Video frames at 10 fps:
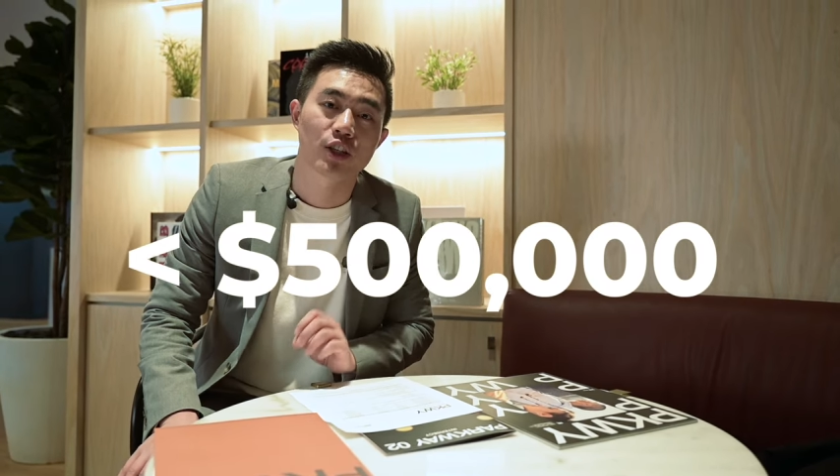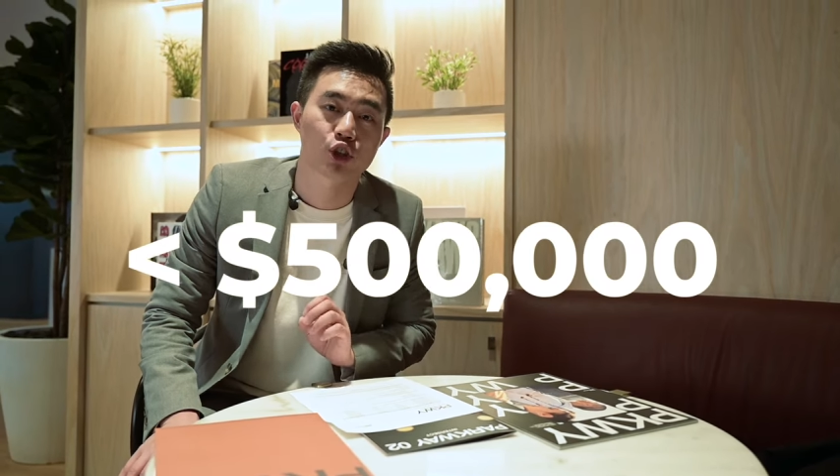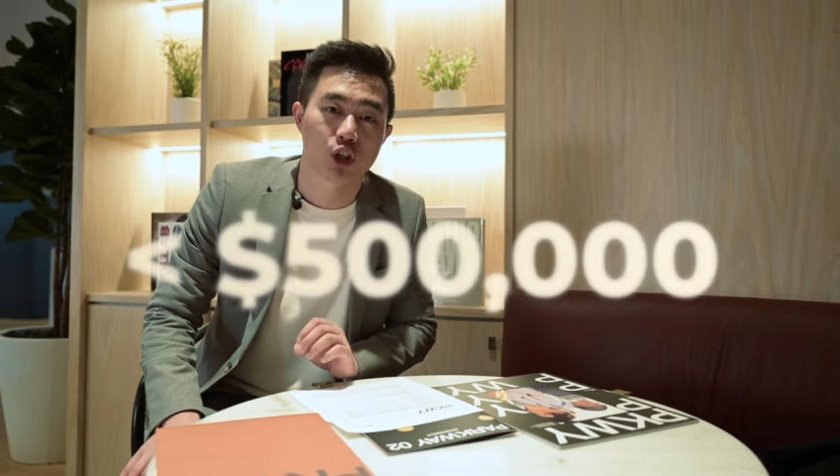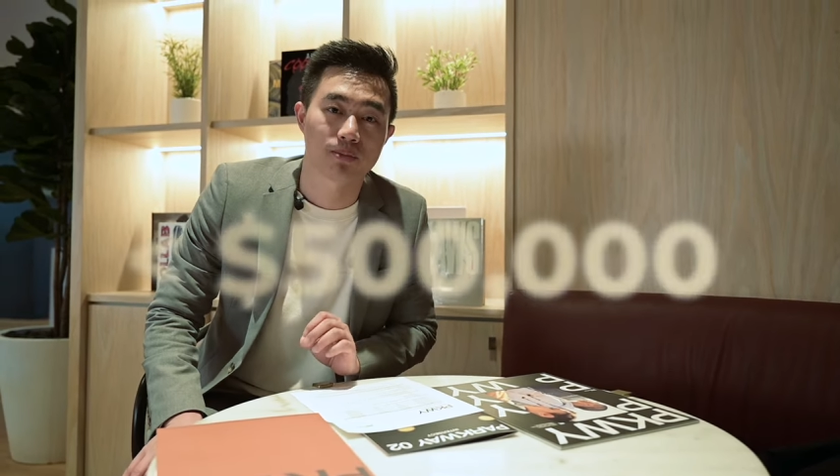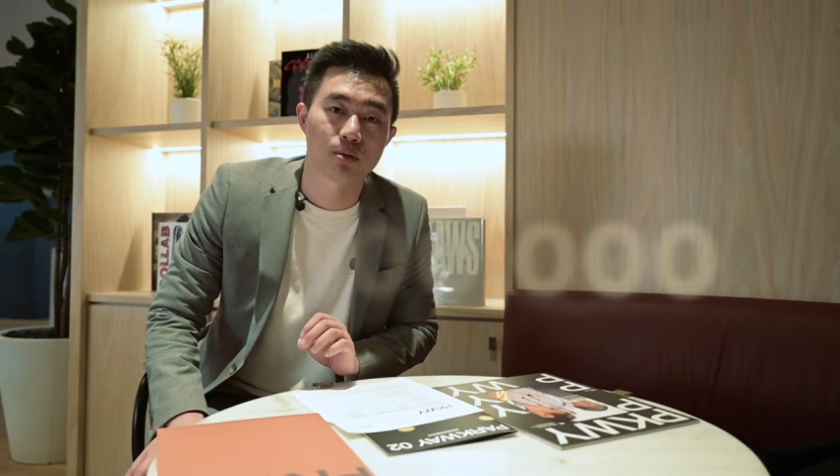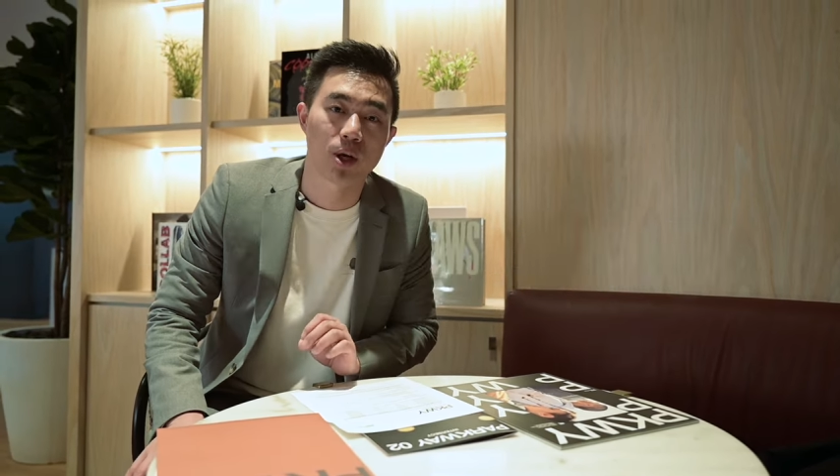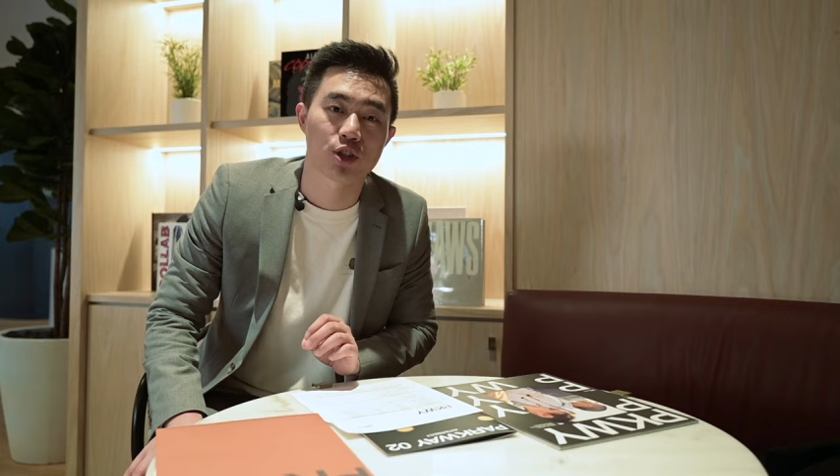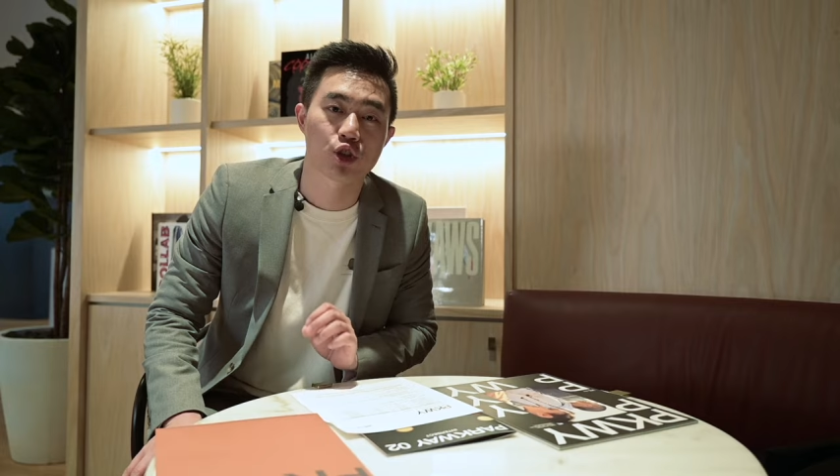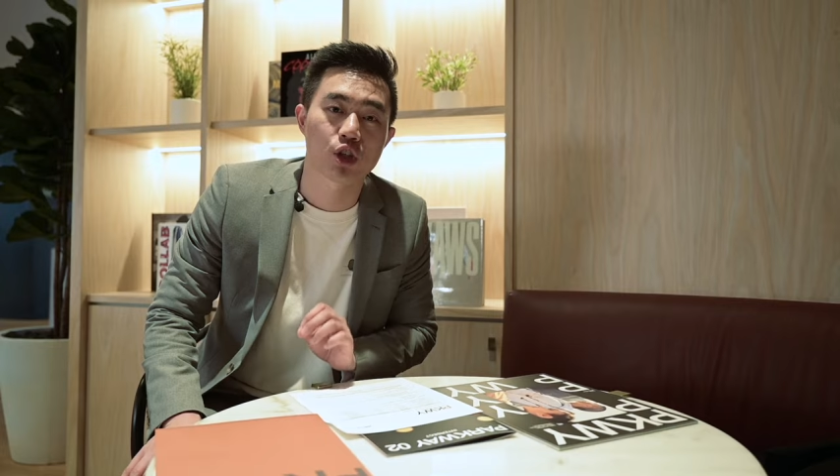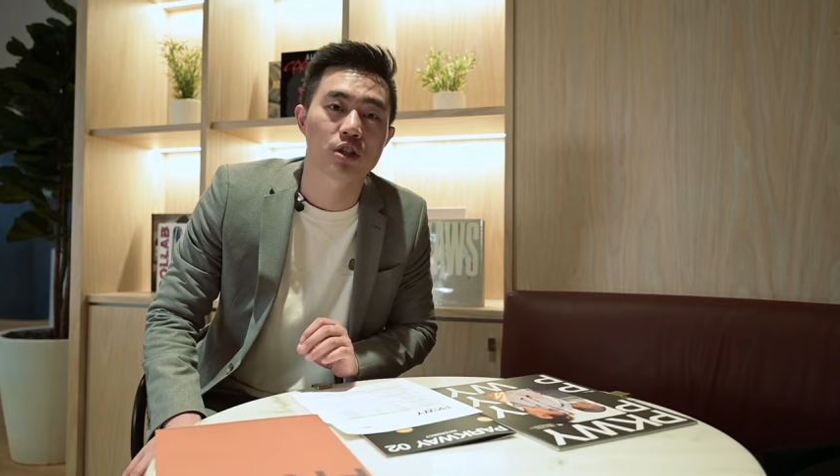starting
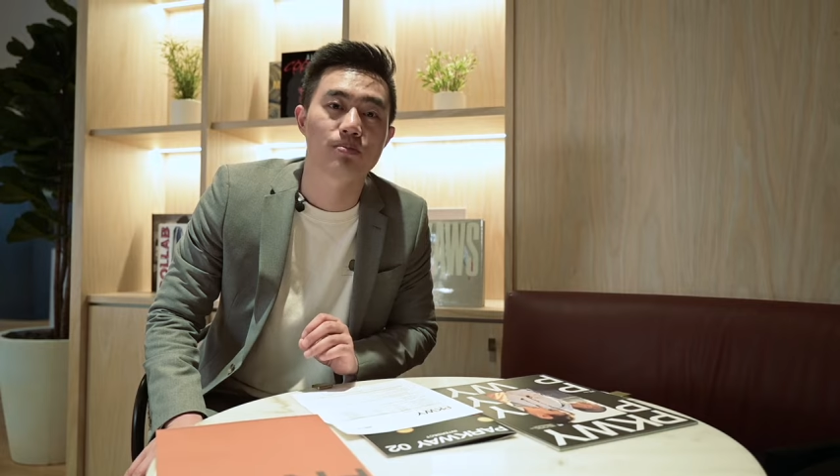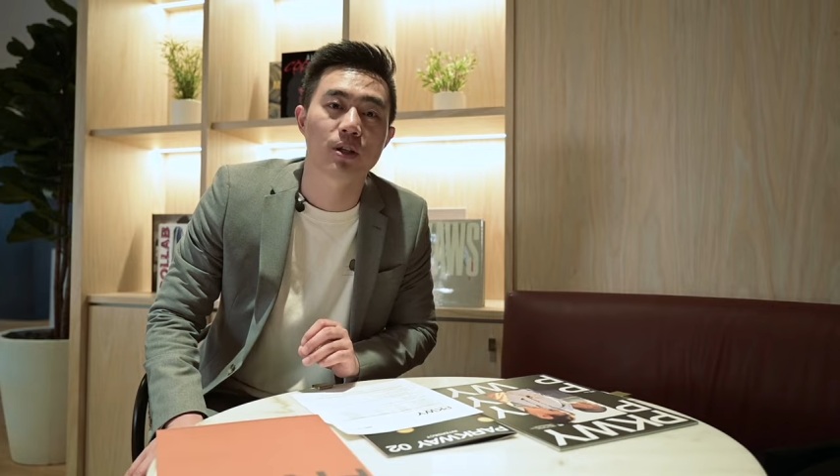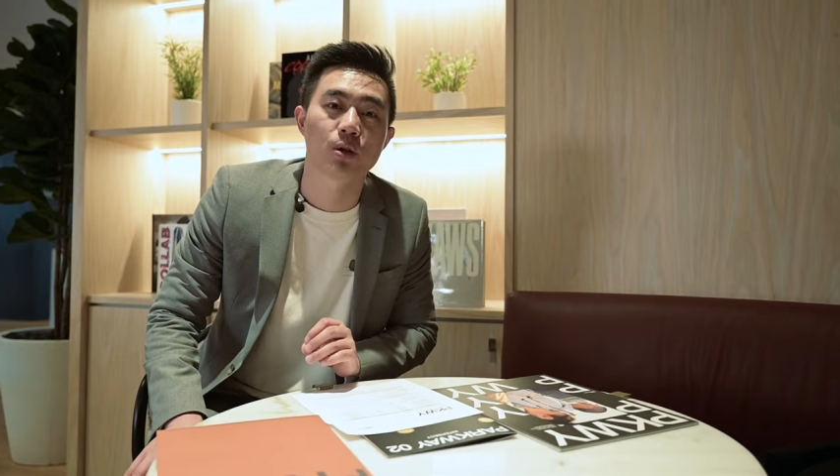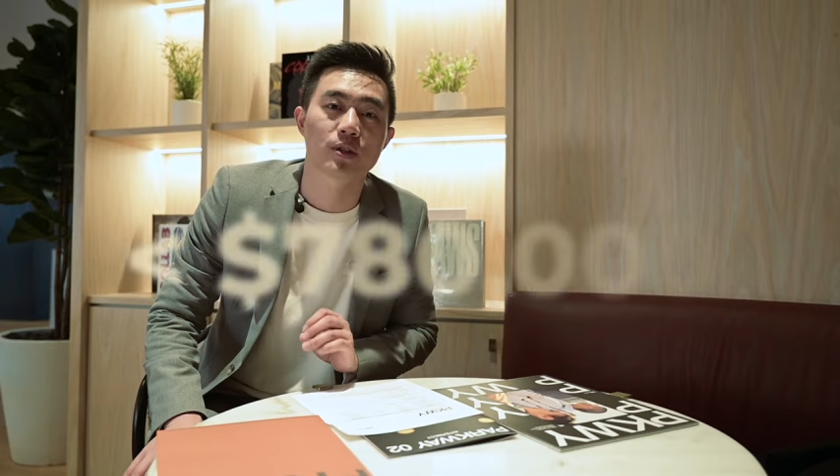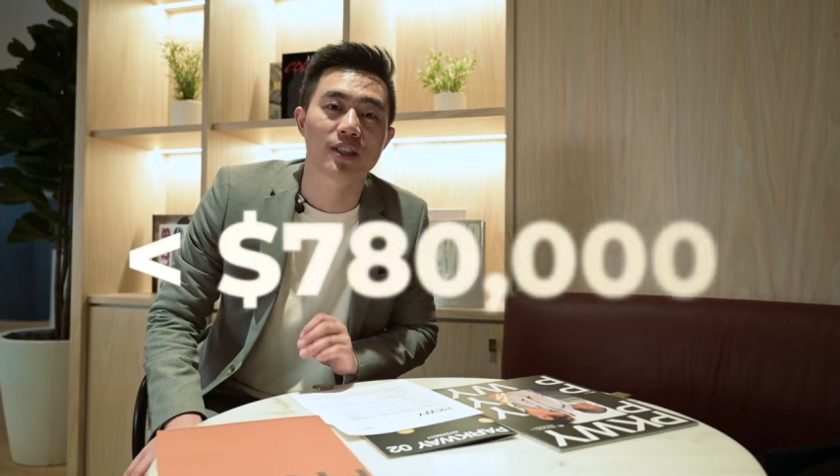price just below